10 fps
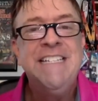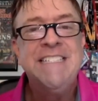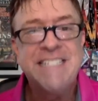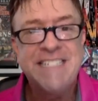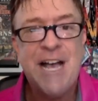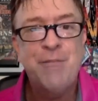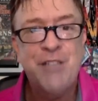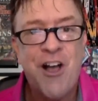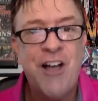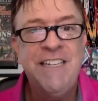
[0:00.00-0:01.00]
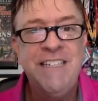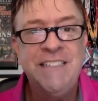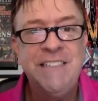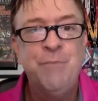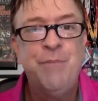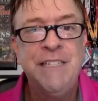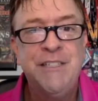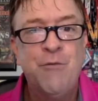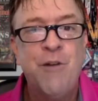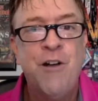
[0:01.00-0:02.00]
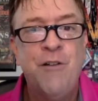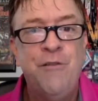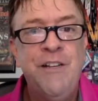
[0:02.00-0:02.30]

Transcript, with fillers: to stop talking to Big 12,